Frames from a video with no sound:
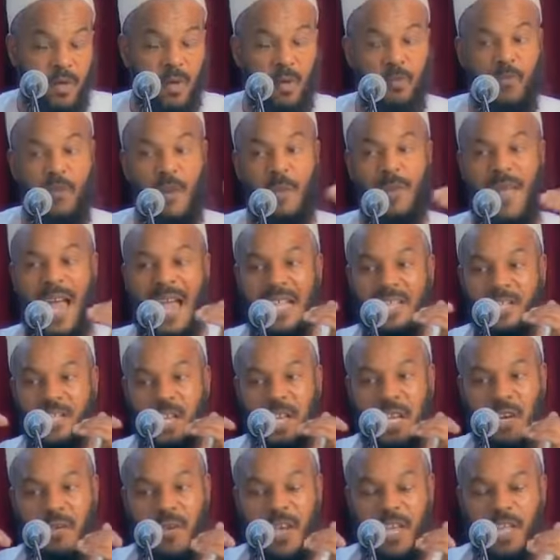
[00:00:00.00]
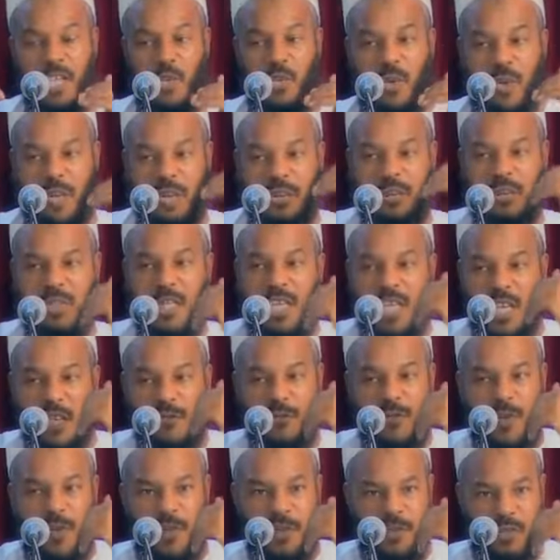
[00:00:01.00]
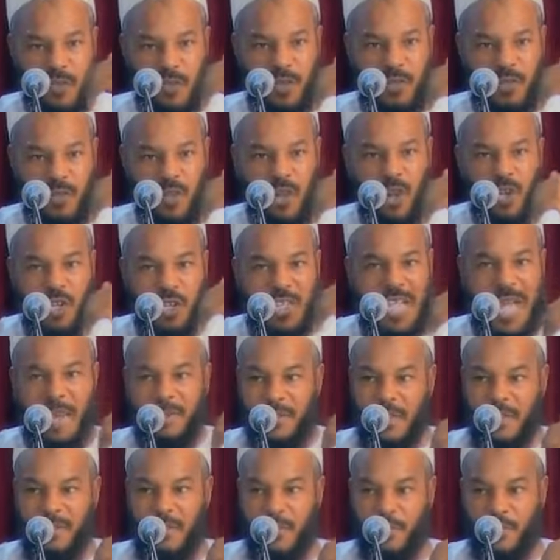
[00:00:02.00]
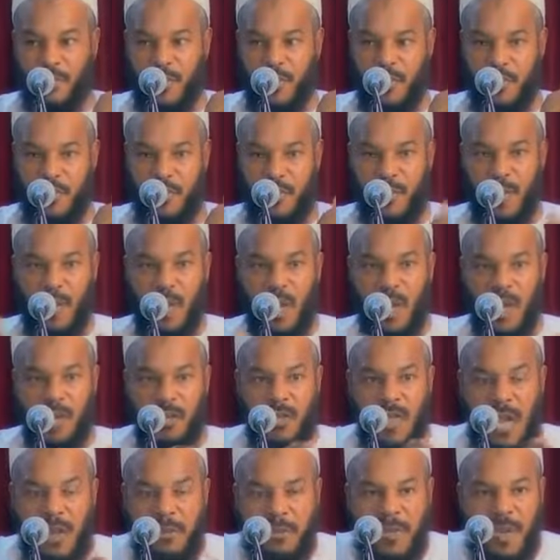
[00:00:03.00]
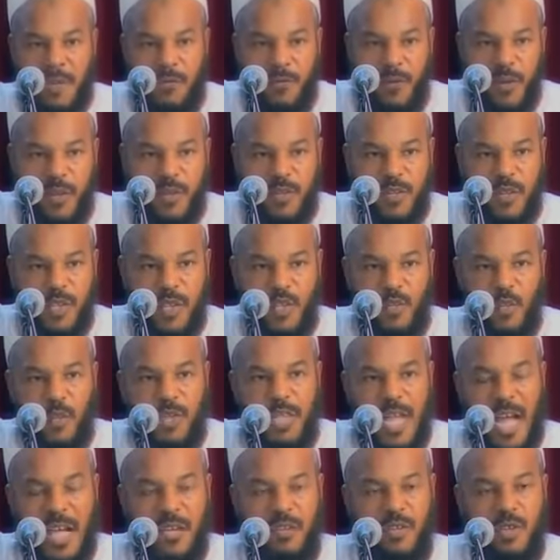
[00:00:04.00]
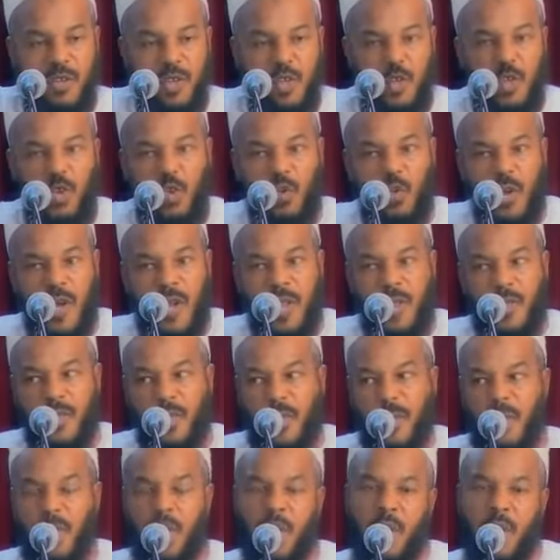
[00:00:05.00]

So from that generation, we can see differences, certain types of differences. Some differences which had to do with